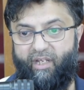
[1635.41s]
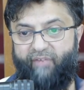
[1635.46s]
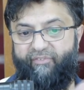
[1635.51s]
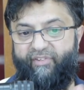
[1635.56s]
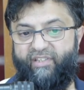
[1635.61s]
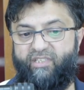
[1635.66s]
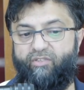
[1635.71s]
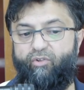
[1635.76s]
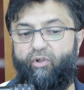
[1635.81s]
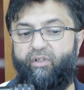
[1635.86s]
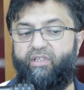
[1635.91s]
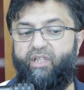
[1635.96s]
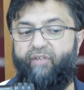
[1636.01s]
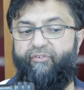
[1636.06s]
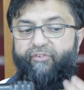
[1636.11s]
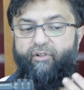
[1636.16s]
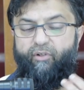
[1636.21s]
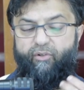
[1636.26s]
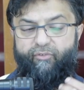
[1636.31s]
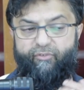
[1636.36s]
if it's not
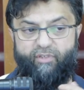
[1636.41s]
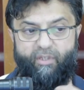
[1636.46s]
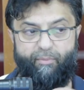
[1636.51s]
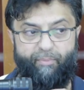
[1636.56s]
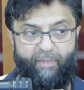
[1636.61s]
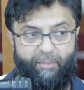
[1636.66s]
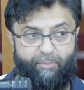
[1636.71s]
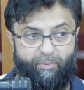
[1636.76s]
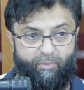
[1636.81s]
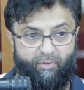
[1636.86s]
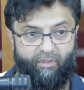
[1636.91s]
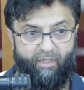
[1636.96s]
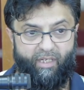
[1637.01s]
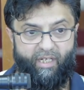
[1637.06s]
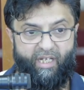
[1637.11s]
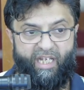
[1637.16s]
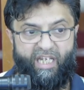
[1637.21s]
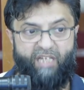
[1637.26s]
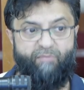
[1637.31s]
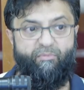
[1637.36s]
difficult for the people.
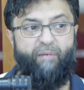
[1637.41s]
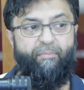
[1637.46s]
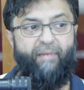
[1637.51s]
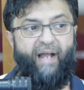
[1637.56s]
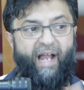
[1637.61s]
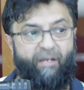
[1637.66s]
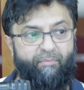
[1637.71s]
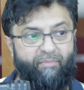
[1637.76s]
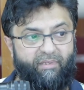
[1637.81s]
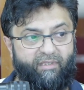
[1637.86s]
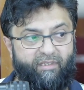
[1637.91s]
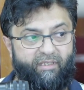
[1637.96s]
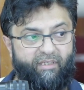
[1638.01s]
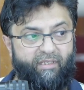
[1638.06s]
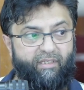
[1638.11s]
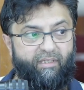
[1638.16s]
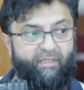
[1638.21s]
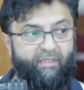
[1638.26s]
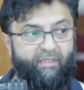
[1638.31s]
Imam Ahmad,